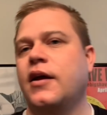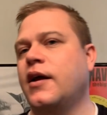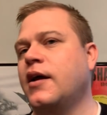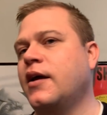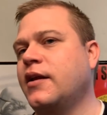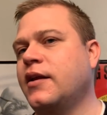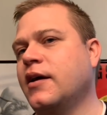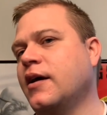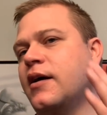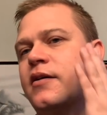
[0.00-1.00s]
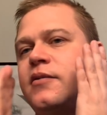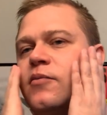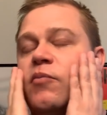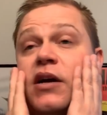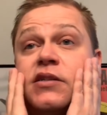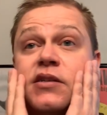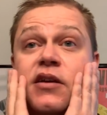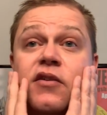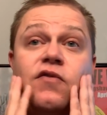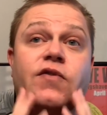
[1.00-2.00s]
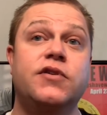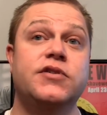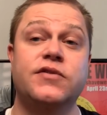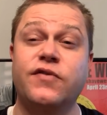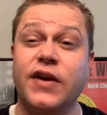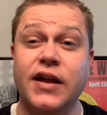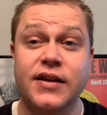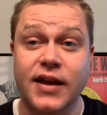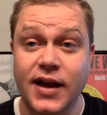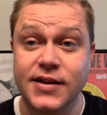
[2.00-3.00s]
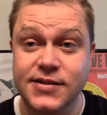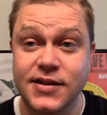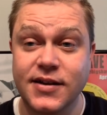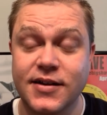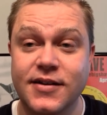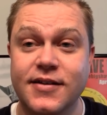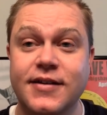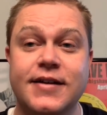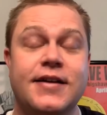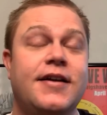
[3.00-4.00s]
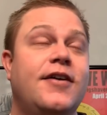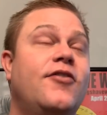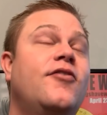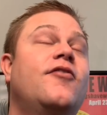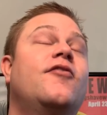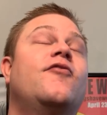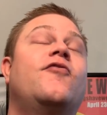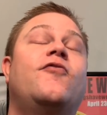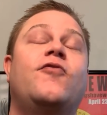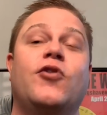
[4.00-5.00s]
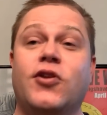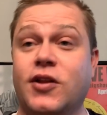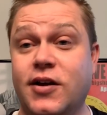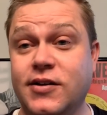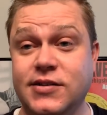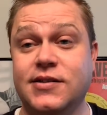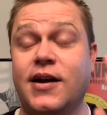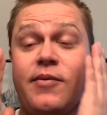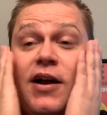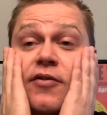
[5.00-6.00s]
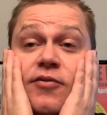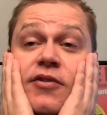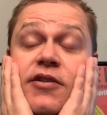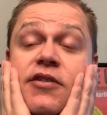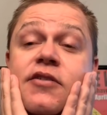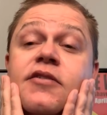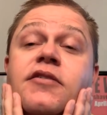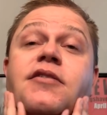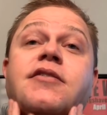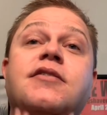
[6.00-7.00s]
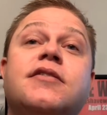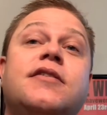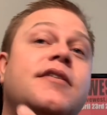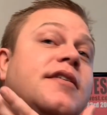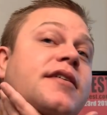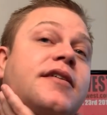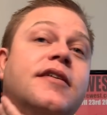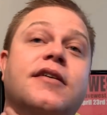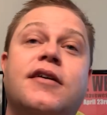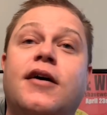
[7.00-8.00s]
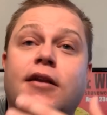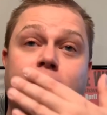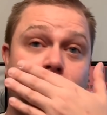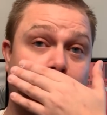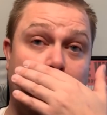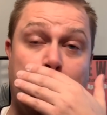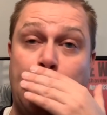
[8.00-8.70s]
And my skin feels fantastic for the longest time afterwards. I love it.